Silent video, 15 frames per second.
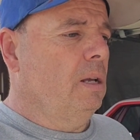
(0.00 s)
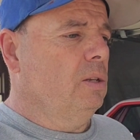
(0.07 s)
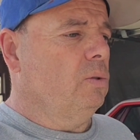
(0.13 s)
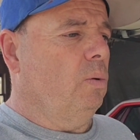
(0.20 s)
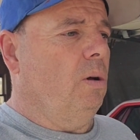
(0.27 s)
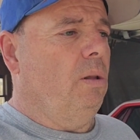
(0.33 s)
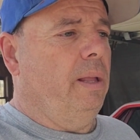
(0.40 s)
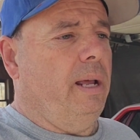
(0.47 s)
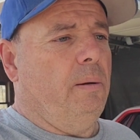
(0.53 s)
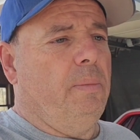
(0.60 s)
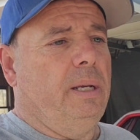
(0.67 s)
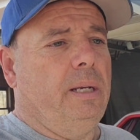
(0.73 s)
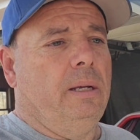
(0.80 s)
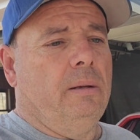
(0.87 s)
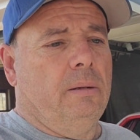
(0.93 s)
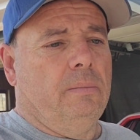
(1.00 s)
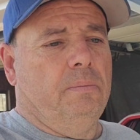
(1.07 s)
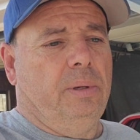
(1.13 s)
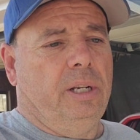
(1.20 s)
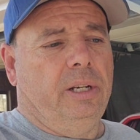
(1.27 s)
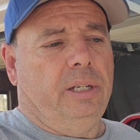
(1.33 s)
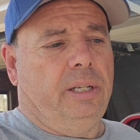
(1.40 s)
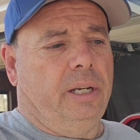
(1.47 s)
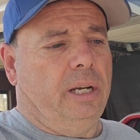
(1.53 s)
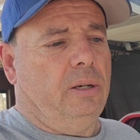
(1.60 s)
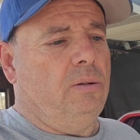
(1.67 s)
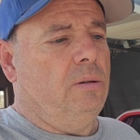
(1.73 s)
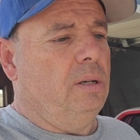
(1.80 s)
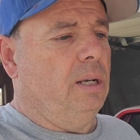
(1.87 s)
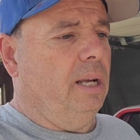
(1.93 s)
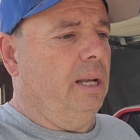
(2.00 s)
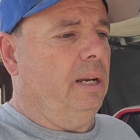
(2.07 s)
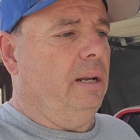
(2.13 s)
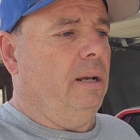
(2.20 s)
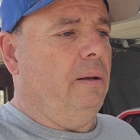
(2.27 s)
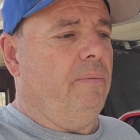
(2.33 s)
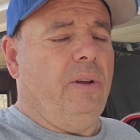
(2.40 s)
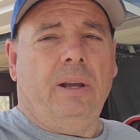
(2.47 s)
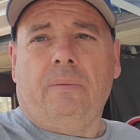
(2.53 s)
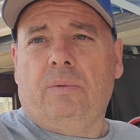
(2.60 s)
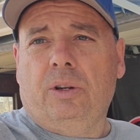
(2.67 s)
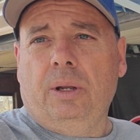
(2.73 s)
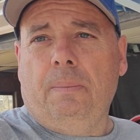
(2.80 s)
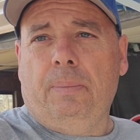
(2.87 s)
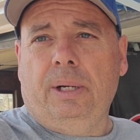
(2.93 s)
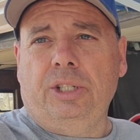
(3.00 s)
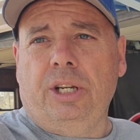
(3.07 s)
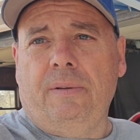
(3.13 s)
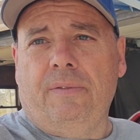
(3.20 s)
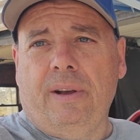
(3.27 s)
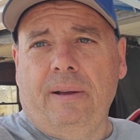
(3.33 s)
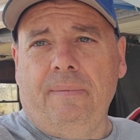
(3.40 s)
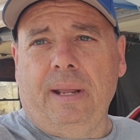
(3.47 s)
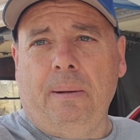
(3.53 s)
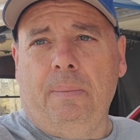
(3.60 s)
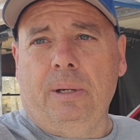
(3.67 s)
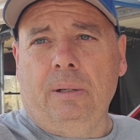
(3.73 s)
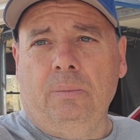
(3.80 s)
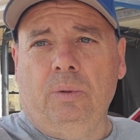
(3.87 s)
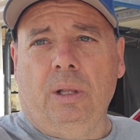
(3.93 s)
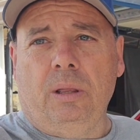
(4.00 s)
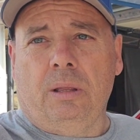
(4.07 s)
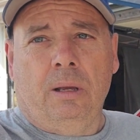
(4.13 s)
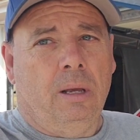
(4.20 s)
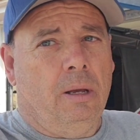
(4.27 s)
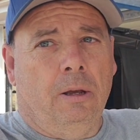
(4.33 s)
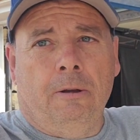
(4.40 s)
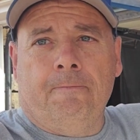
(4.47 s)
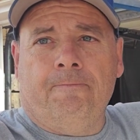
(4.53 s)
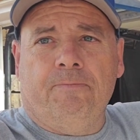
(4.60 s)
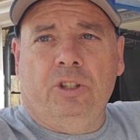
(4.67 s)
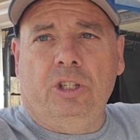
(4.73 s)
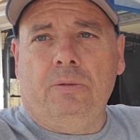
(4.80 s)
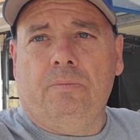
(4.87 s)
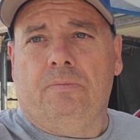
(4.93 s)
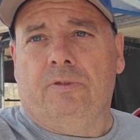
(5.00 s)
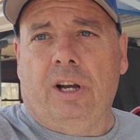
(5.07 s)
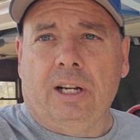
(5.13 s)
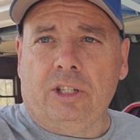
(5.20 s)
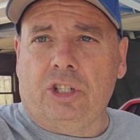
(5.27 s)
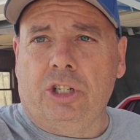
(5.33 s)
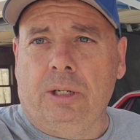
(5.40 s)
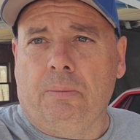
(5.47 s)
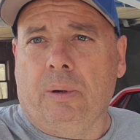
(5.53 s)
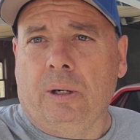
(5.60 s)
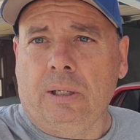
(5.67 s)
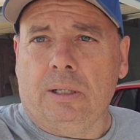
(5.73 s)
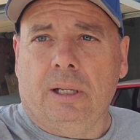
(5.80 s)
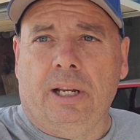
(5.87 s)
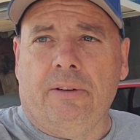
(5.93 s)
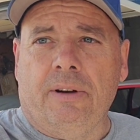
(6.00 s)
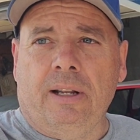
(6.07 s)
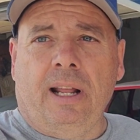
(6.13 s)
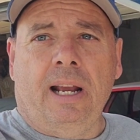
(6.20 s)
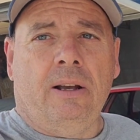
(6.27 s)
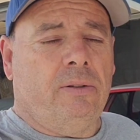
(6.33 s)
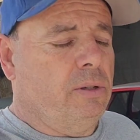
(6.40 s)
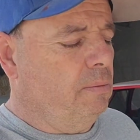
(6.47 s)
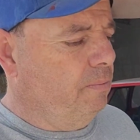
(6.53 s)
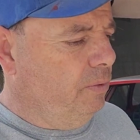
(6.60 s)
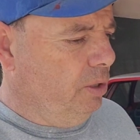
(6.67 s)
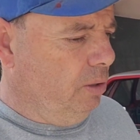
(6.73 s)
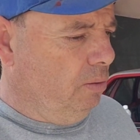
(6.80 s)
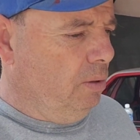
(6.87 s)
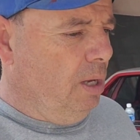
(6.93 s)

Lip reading: so all that'll be good to go. And yeah, good budget 5-day build with just Fox junk parts laying around the house. So